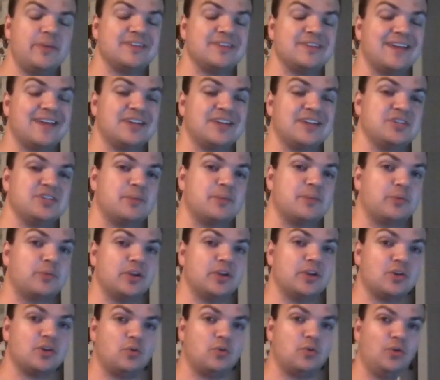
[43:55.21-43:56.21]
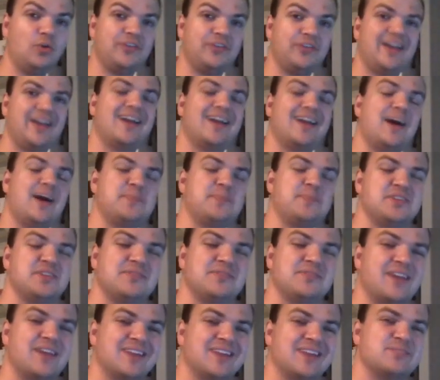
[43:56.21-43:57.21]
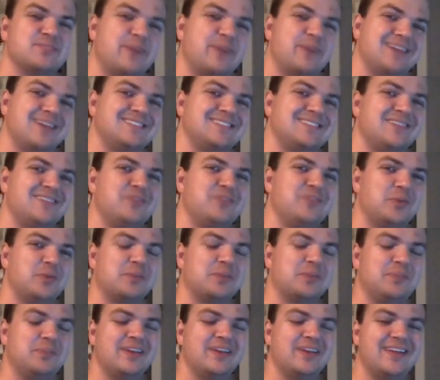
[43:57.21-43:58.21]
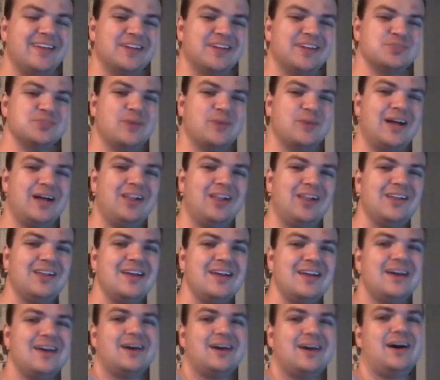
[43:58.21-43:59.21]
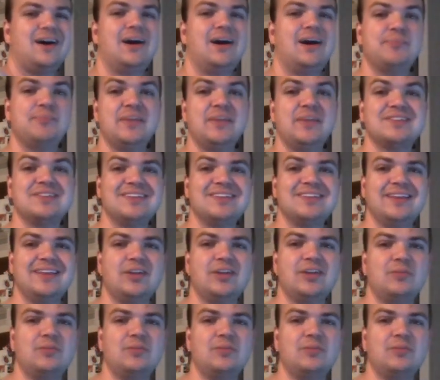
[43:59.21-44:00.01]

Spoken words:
It's actually a pretty cool tech option, kind of spicy if you want to play that as well. It's a little